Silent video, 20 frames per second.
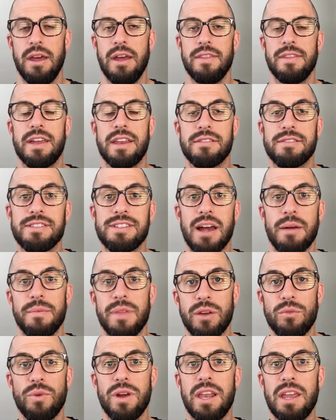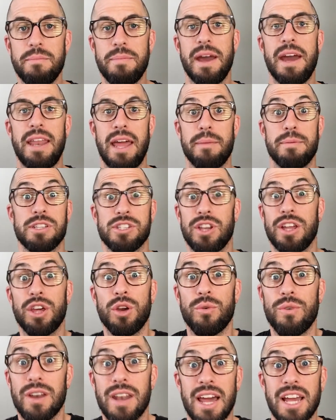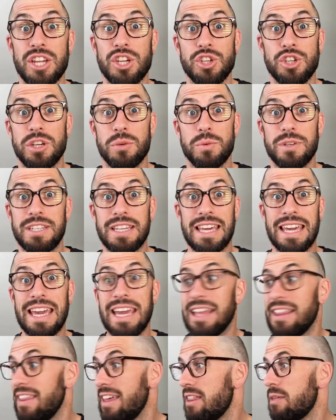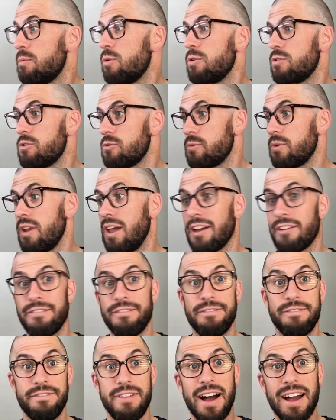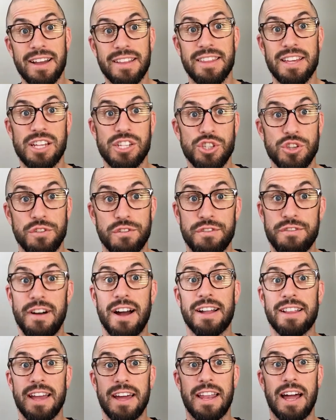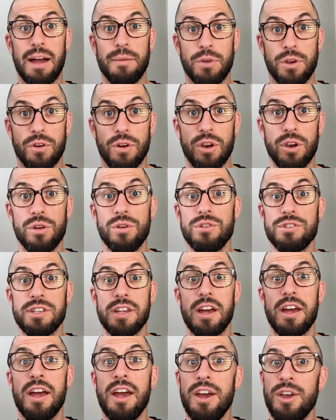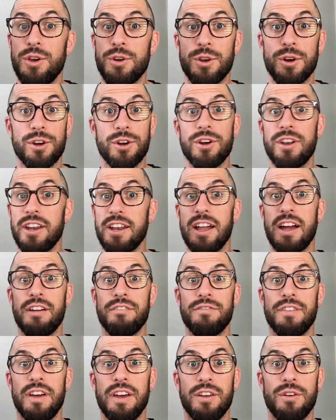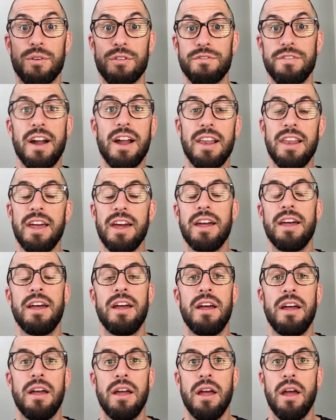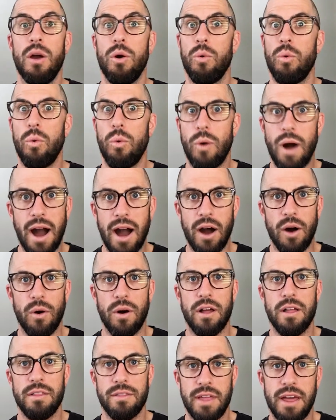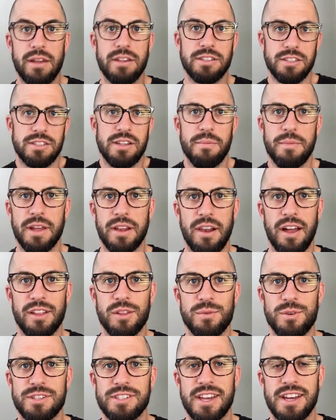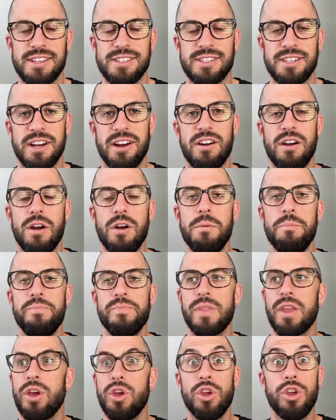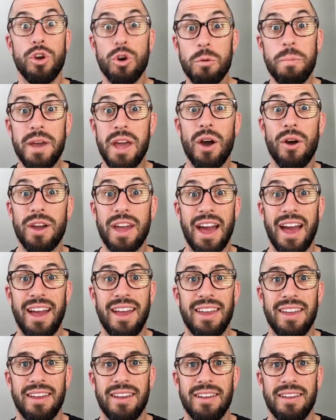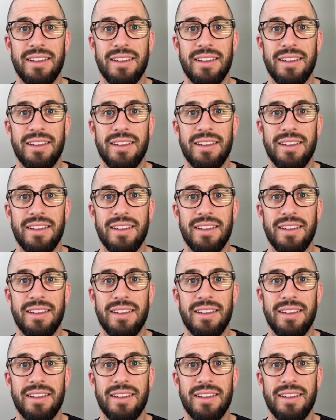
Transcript: That if something really bad happens, like your relationship were to end, the other person will like, fuck this, you fucked that up, you're a loser, you're not good enough, you're a failure. Wow, that is something like the worst case scenario. You'll be okay.